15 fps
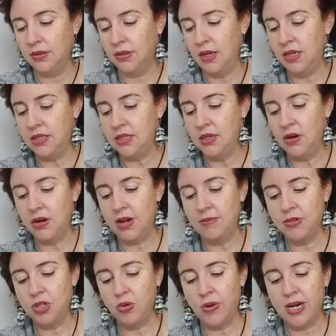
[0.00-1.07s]
It's not
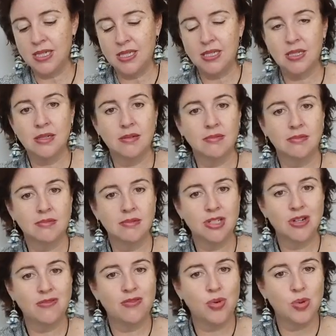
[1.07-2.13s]
up to us
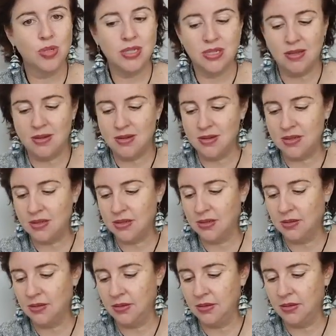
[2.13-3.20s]
to force this.
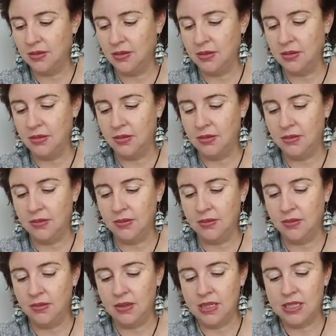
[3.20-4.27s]

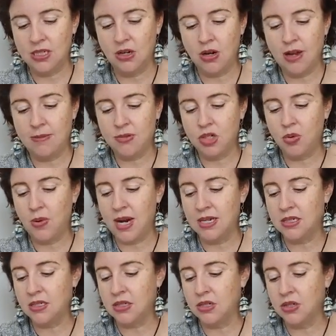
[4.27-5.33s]
It's not up to
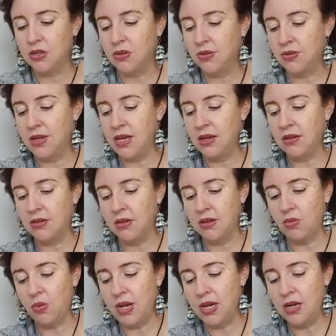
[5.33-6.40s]
us to think
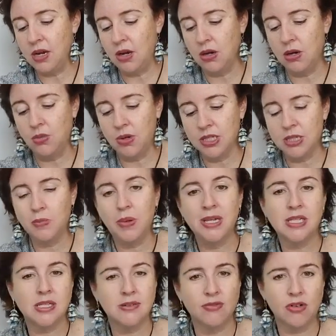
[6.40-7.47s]
that we know what's
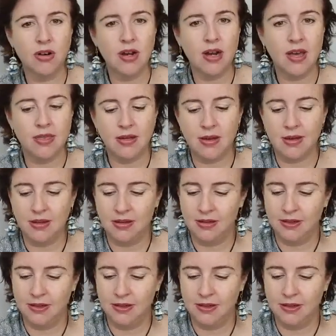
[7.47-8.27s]
best for another.